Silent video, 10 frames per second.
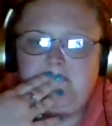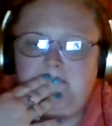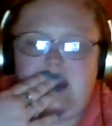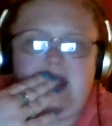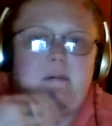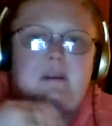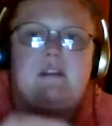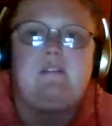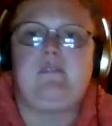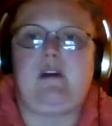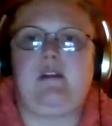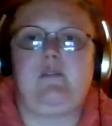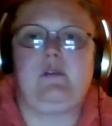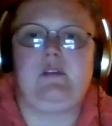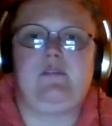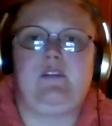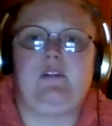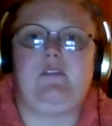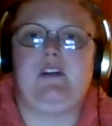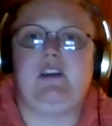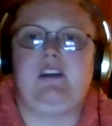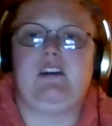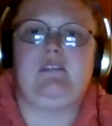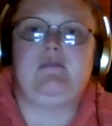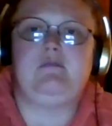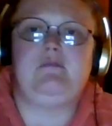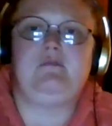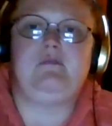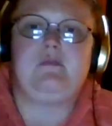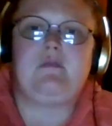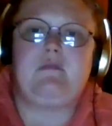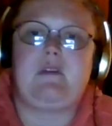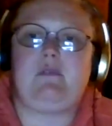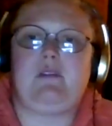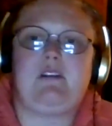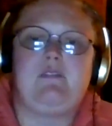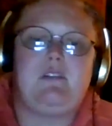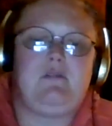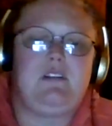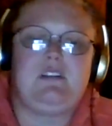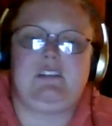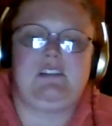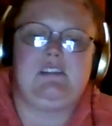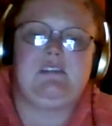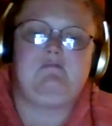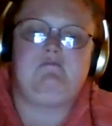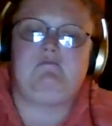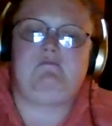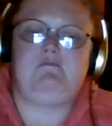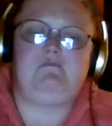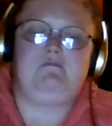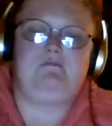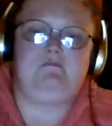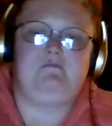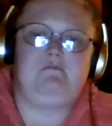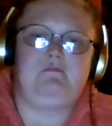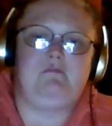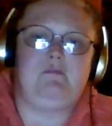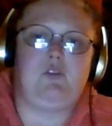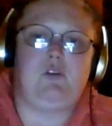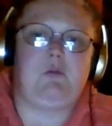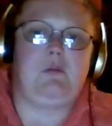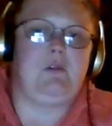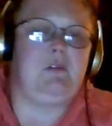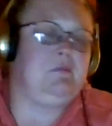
Yeah, but I don't really feel very good. Like whatever it was, it's horrible.